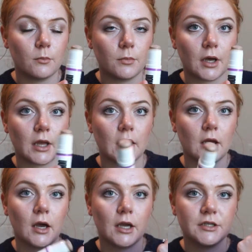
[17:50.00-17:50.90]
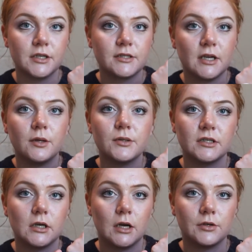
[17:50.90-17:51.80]
but I know it's
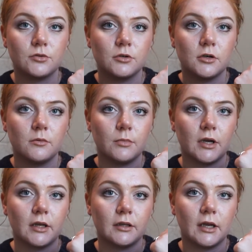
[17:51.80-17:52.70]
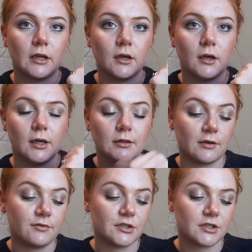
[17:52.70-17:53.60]
a contour, but like I
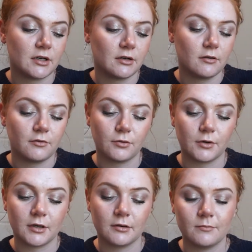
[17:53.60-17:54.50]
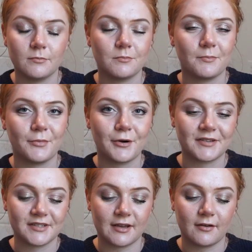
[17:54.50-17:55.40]
love the shade for
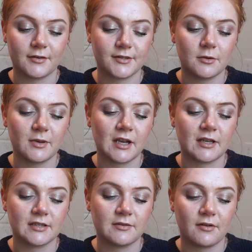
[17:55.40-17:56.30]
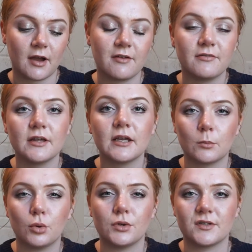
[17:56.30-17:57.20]
bronzing also because I feel like
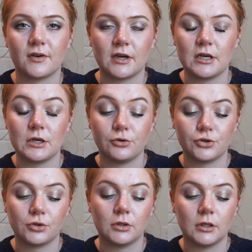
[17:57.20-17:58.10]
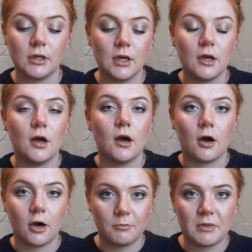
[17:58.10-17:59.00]
it pulls very neutral
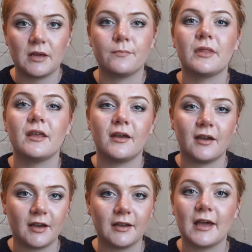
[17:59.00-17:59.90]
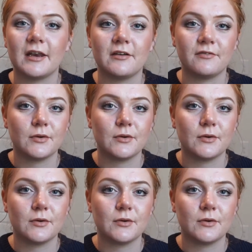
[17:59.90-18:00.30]
on me. Again, if